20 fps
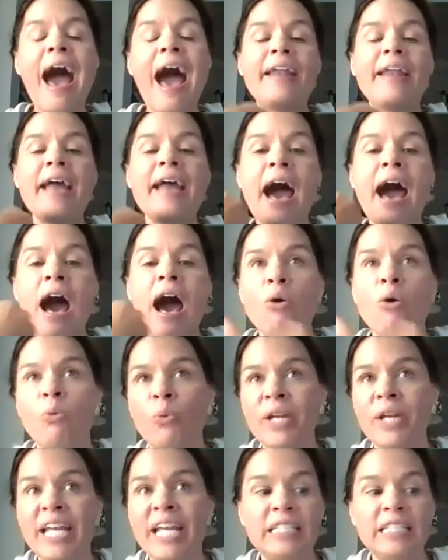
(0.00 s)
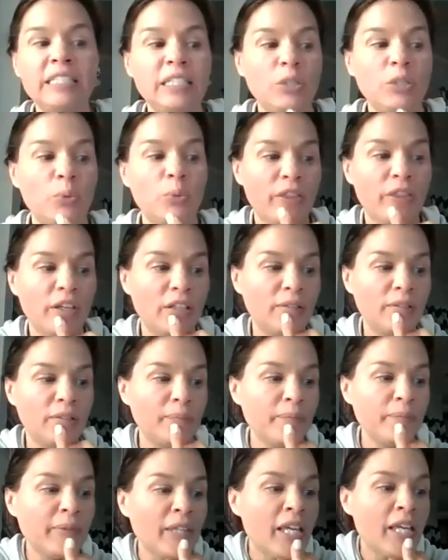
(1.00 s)
and how we can deal with it.
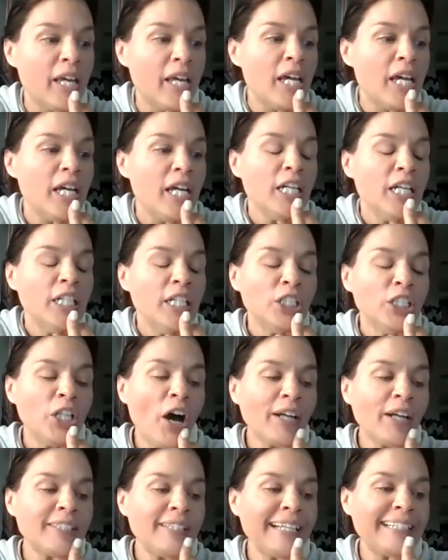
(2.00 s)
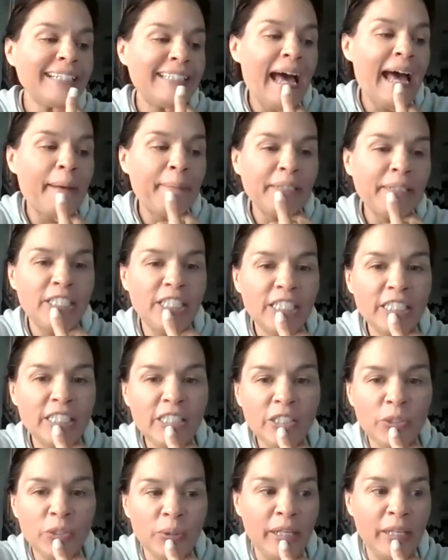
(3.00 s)
Toxic
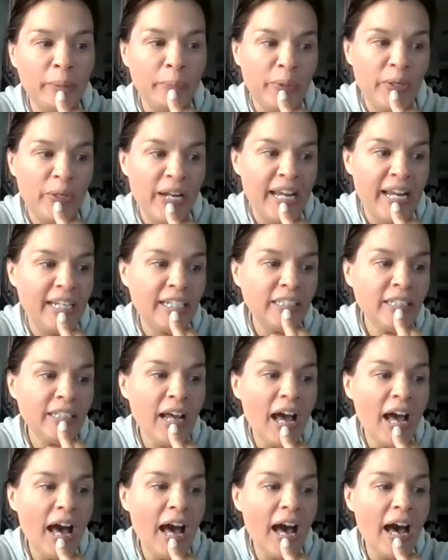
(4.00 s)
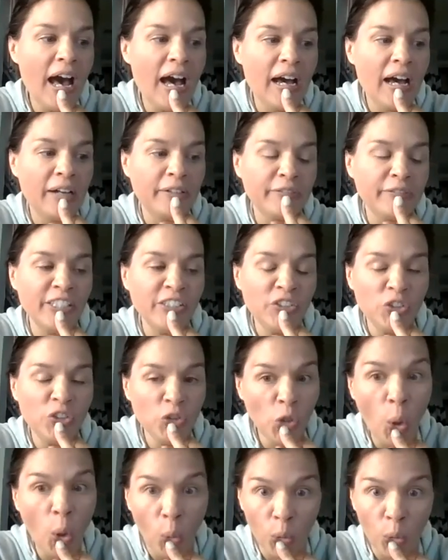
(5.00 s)
damages to the brain
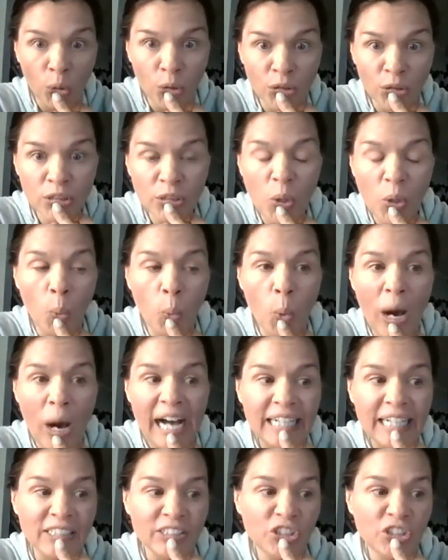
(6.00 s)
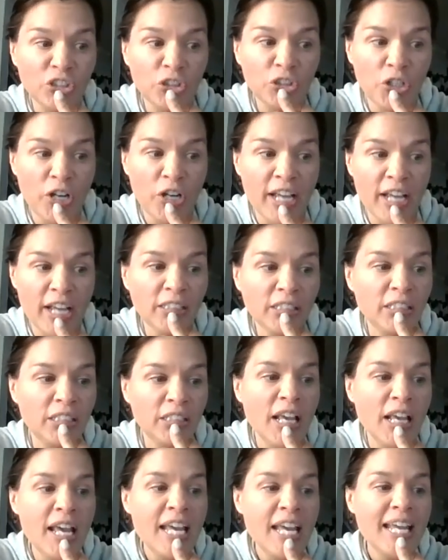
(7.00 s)
result while
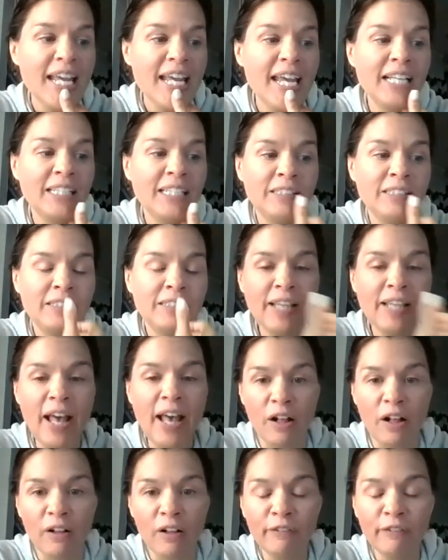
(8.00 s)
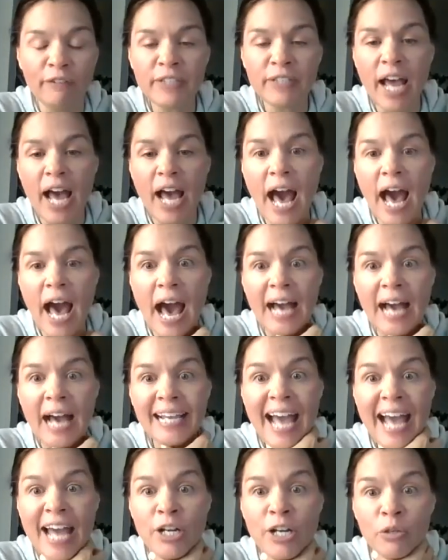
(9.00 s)
stress itself
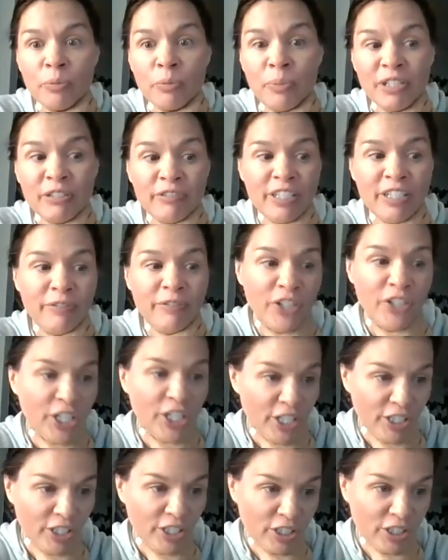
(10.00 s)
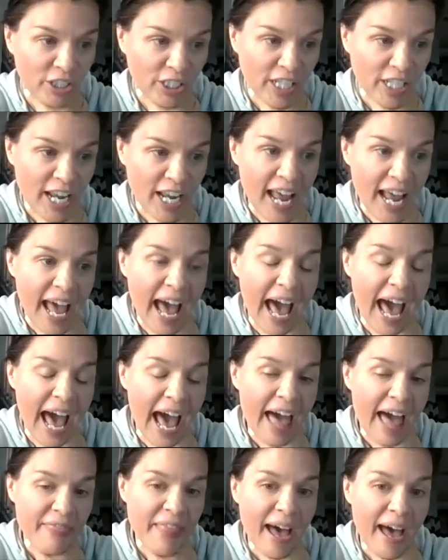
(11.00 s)
cannot be reversed.
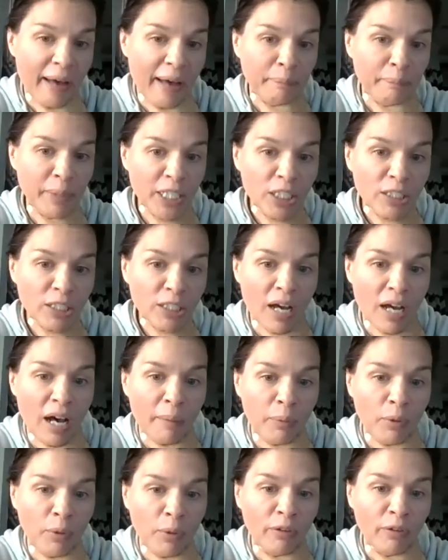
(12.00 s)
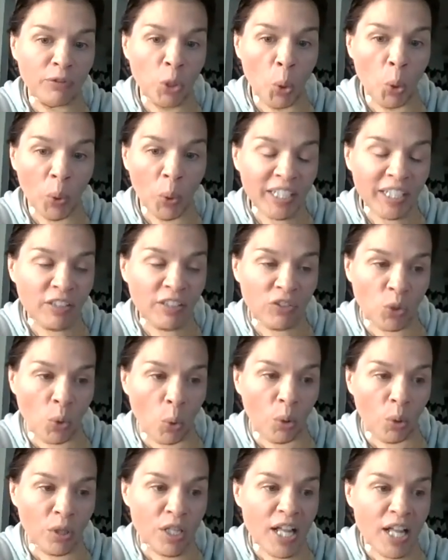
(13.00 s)
And that buildup of
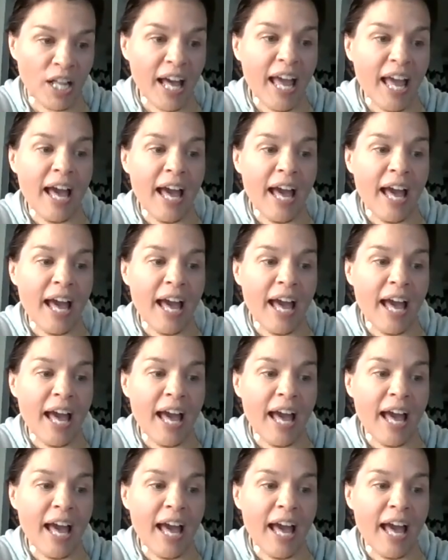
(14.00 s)
cortisol